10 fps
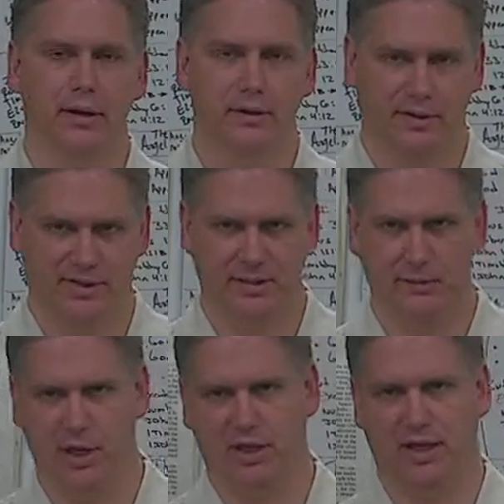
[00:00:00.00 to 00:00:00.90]
This is him
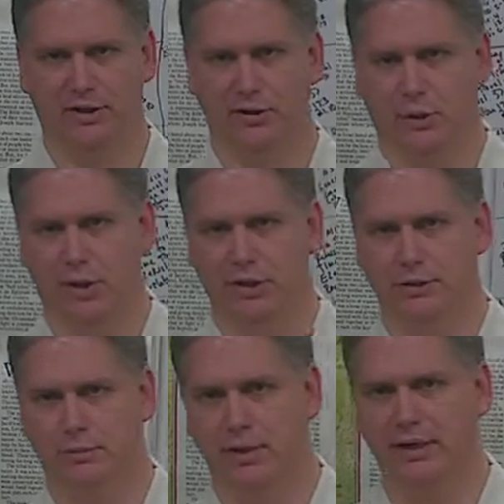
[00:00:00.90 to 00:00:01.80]
knocking at the door at this
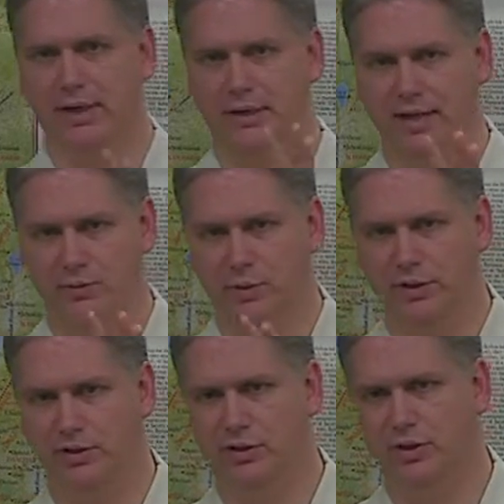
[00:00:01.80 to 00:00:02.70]
point, and that's when
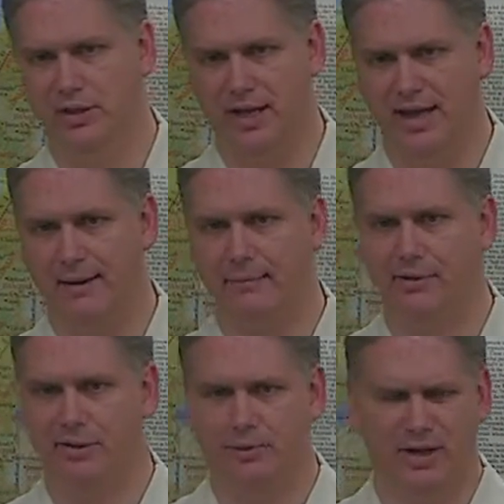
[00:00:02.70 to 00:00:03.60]
that
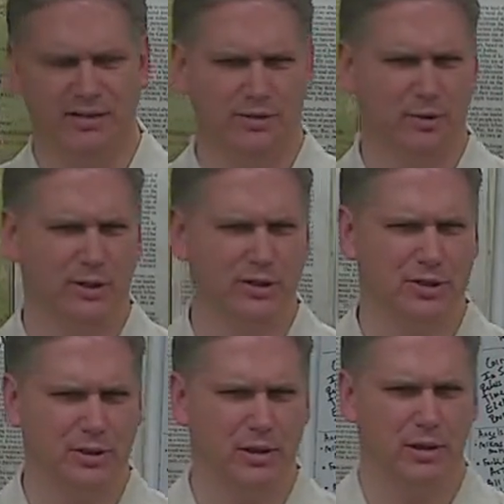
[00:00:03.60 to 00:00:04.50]
happens. So that answers your question,
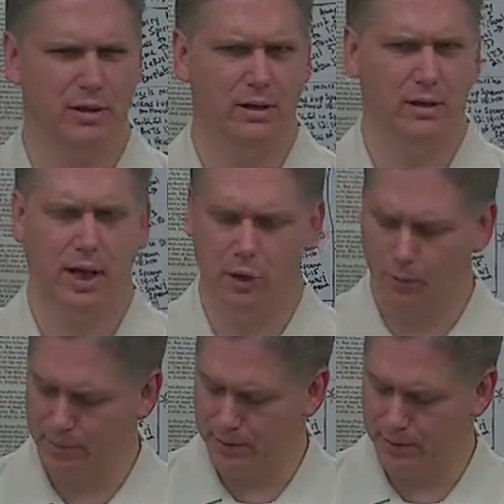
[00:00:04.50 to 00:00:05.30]
I hope.